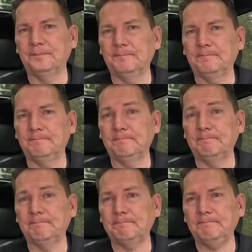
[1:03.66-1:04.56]

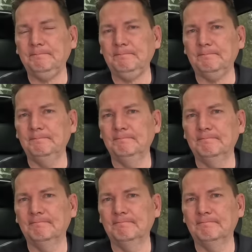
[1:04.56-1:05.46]

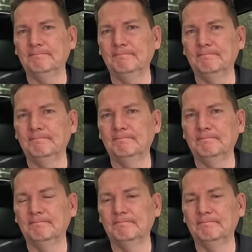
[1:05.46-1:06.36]

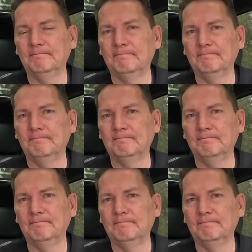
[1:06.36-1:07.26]

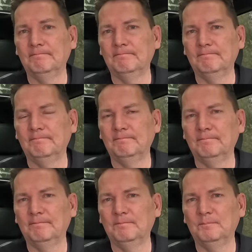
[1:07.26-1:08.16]

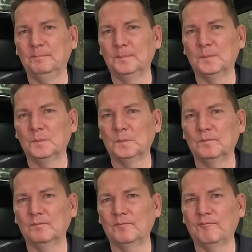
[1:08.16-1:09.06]

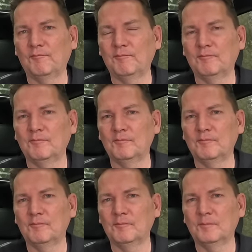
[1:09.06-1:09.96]

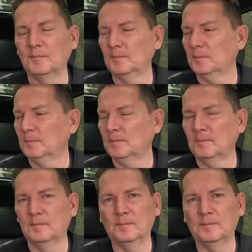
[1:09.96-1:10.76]
No words are spoken by the person on screen.